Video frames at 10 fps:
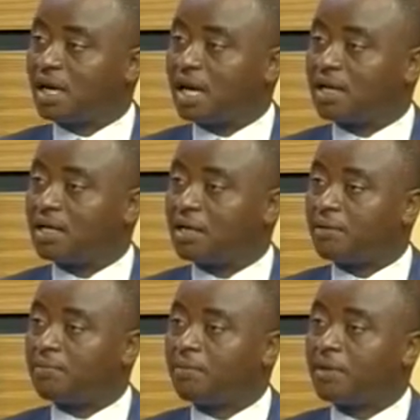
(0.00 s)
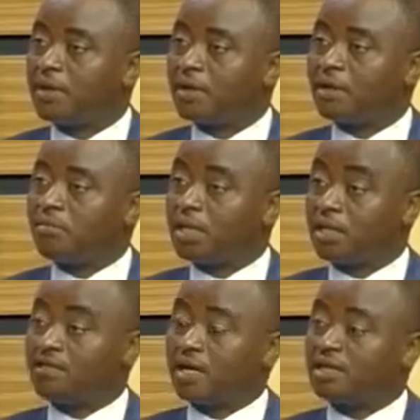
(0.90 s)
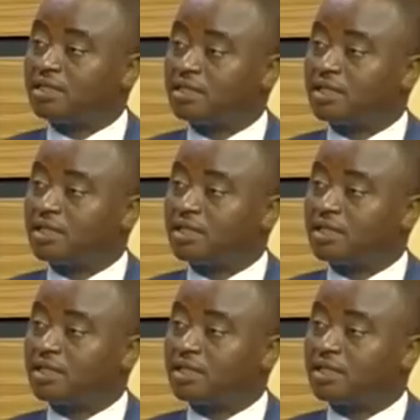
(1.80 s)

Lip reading: and meaning that